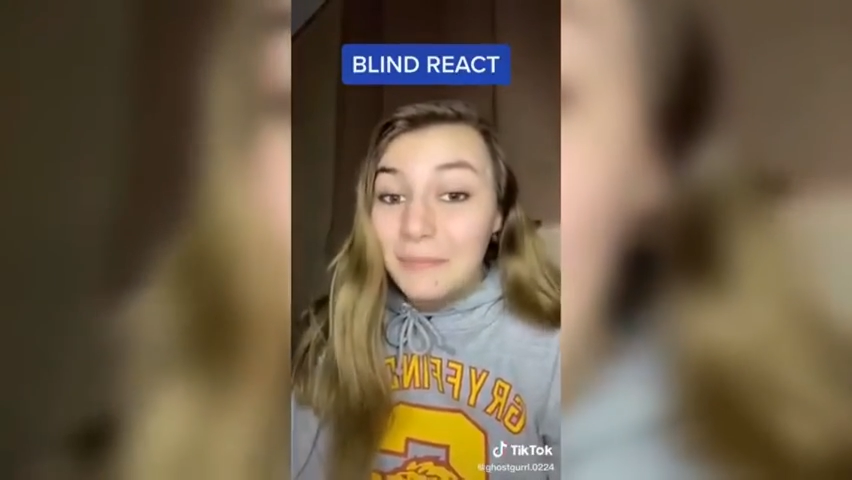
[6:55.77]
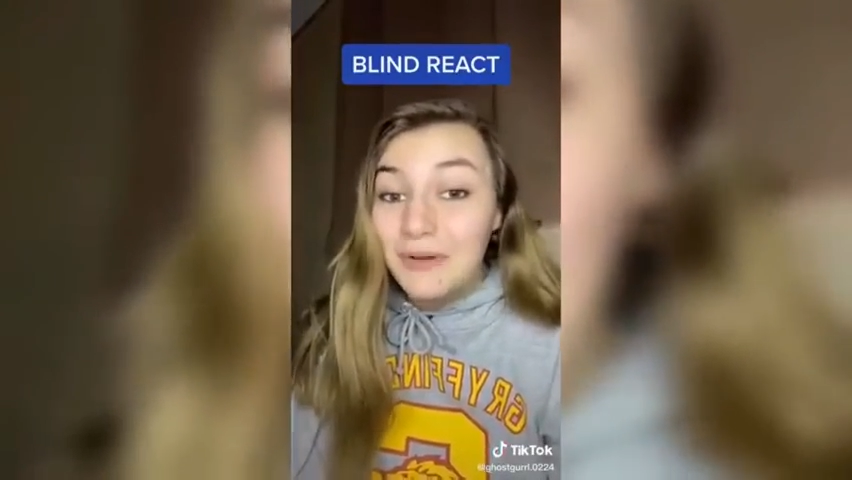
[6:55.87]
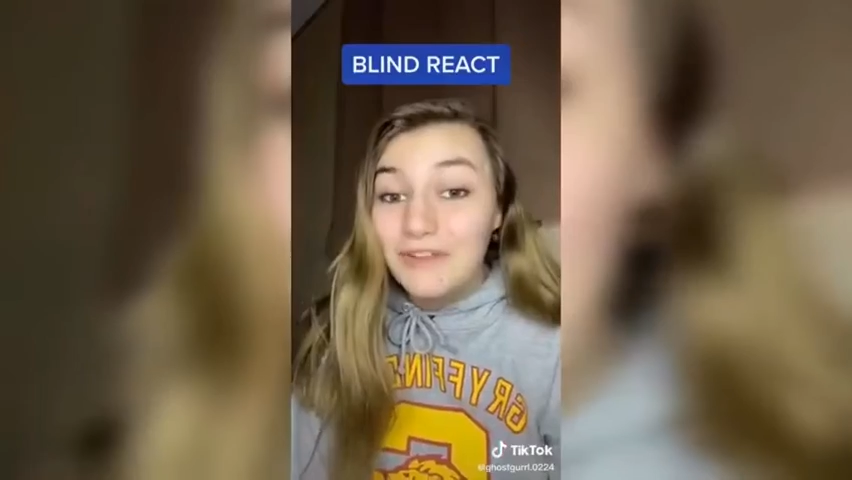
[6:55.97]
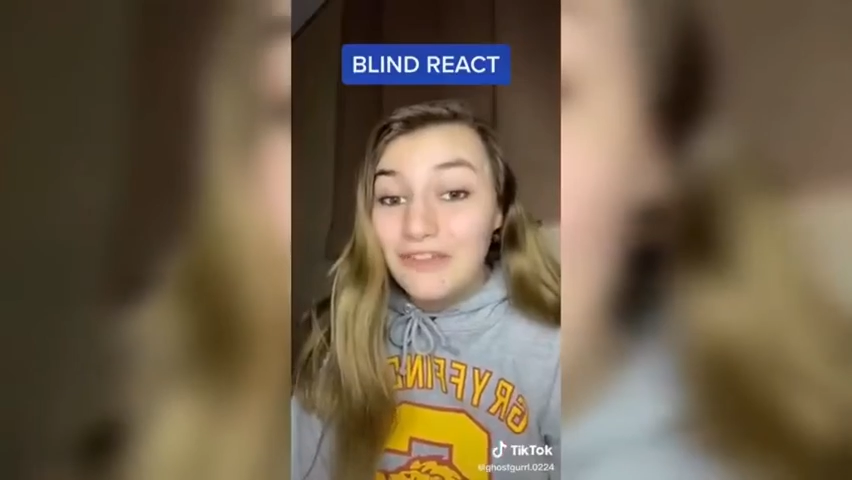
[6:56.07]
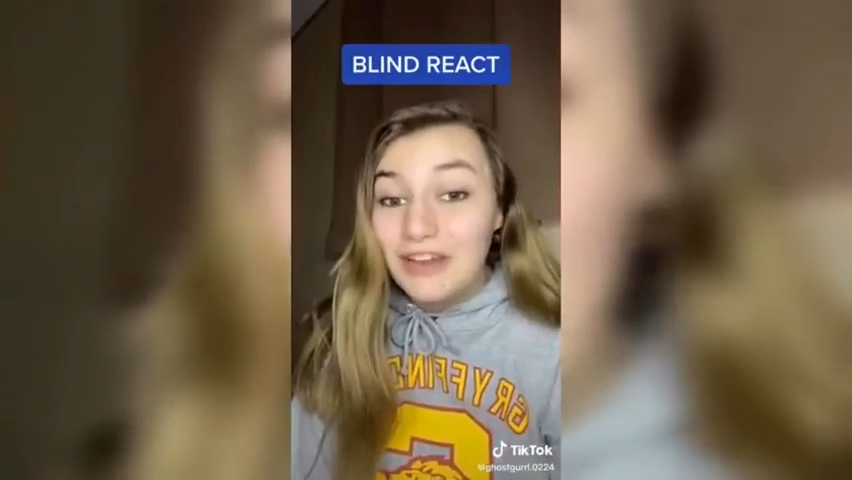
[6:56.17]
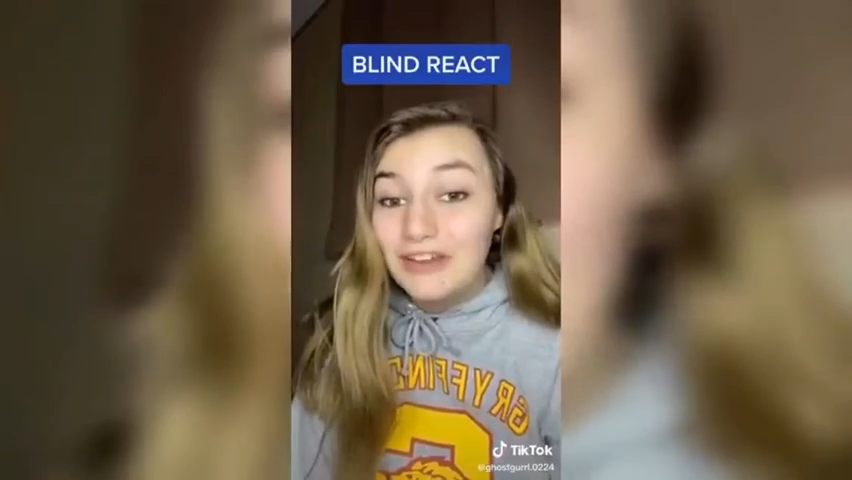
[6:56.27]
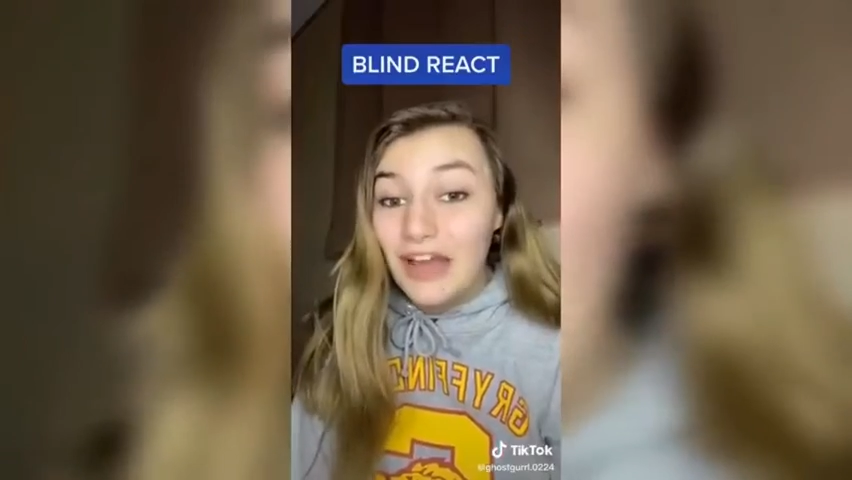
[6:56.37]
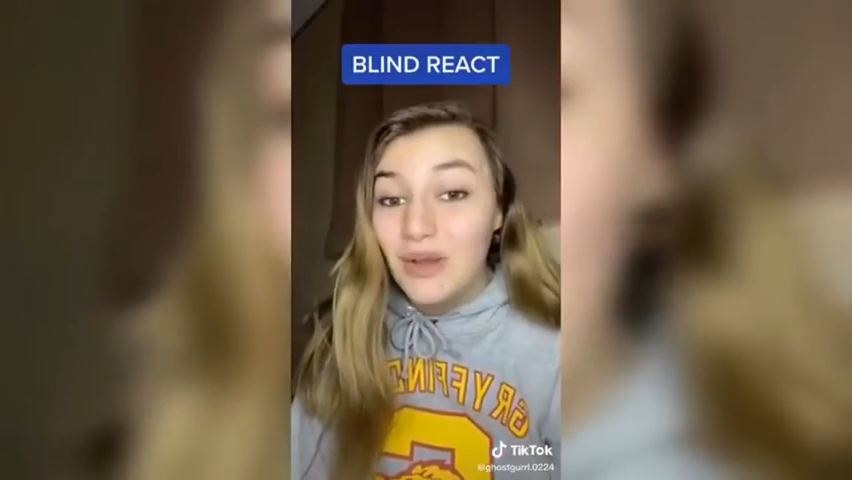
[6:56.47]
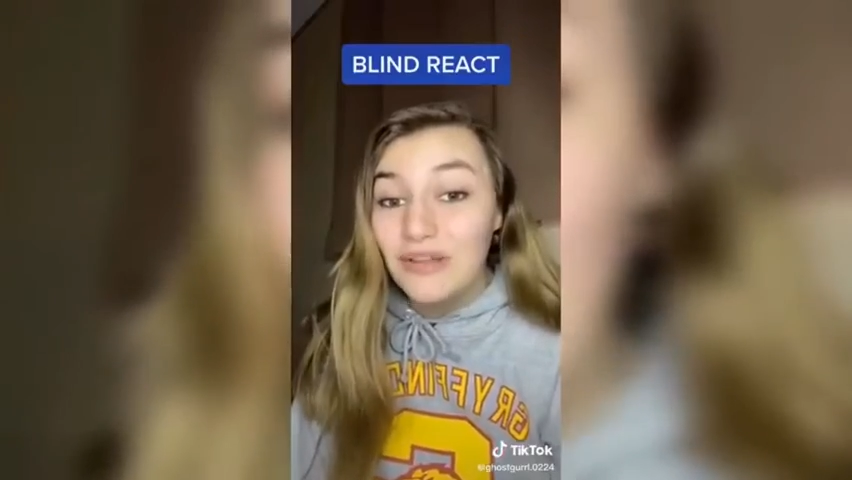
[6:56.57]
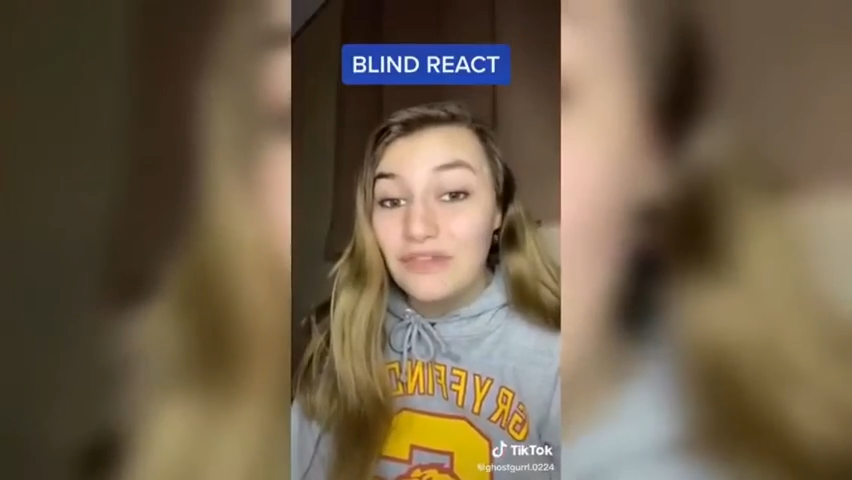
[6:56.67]
Put a finger
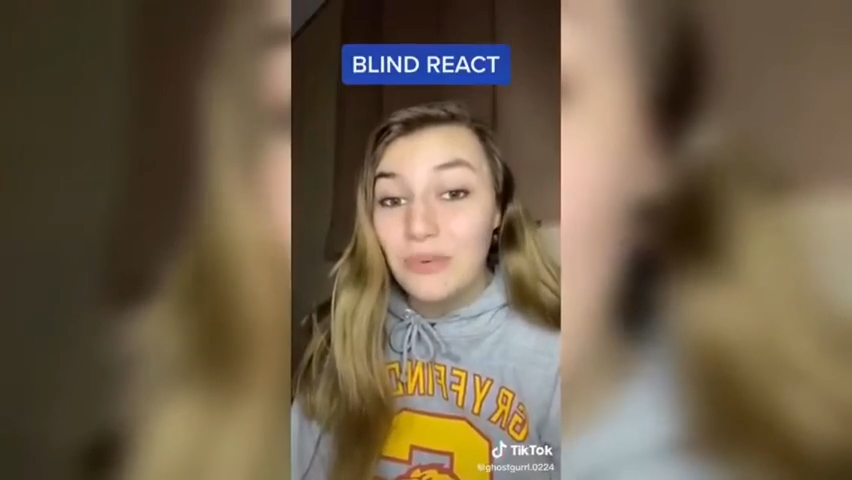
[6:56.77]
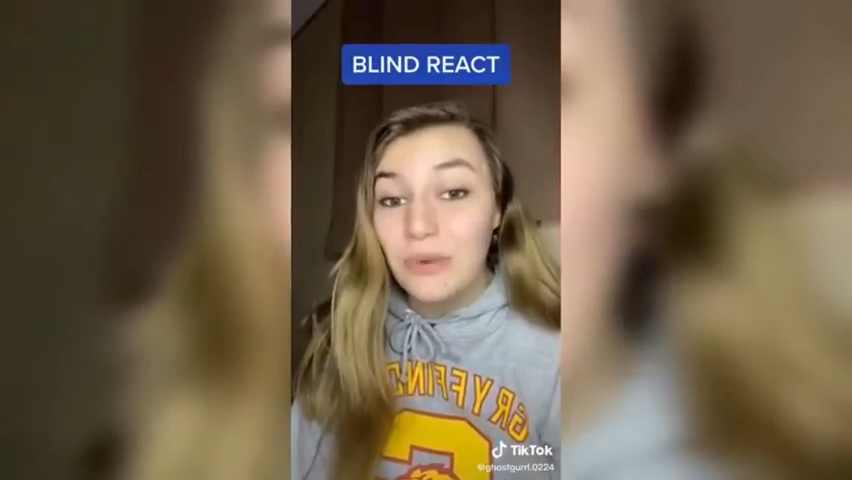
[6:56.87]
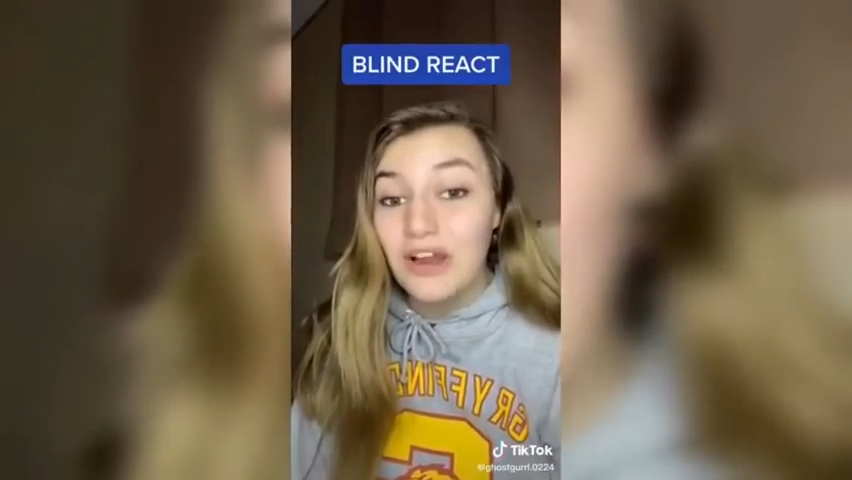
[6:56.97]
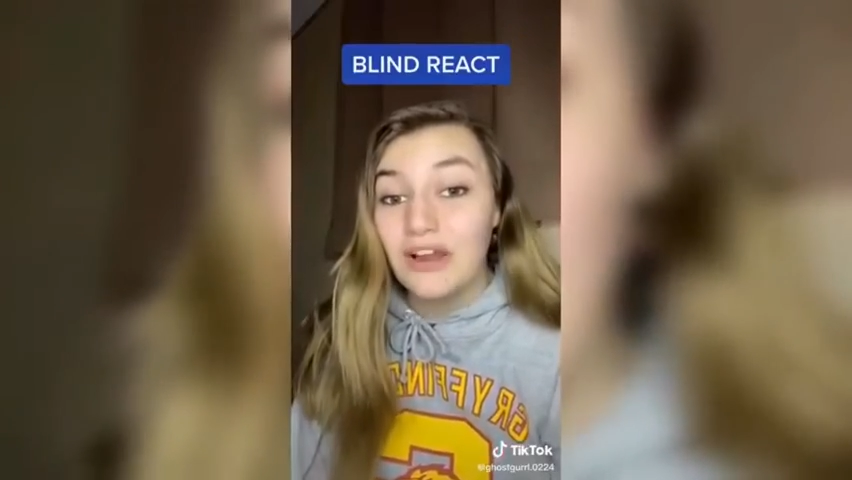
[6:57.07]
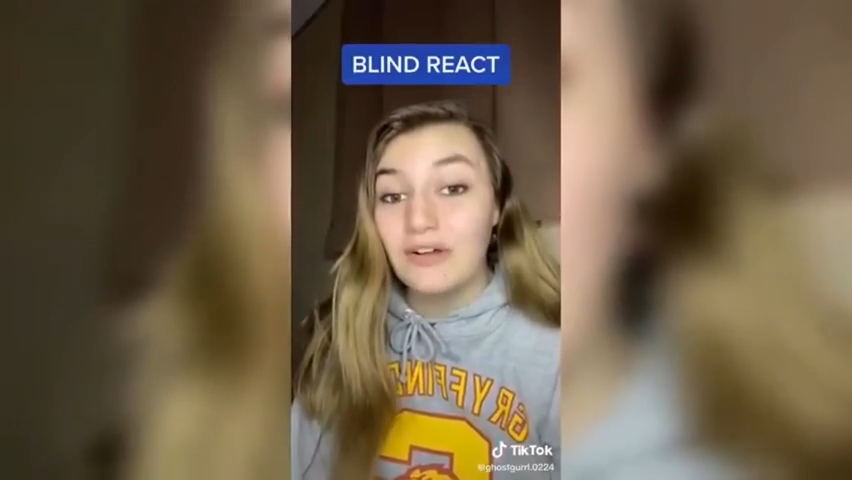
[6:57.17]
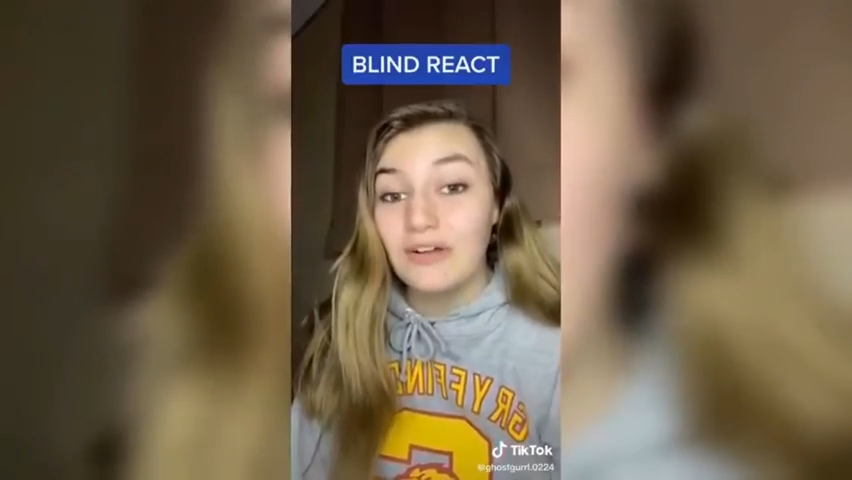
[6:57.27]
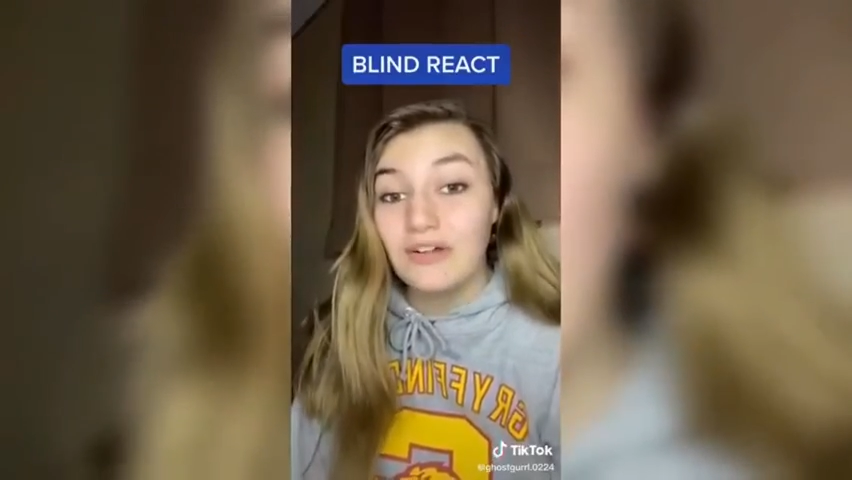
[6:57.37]
down if you wear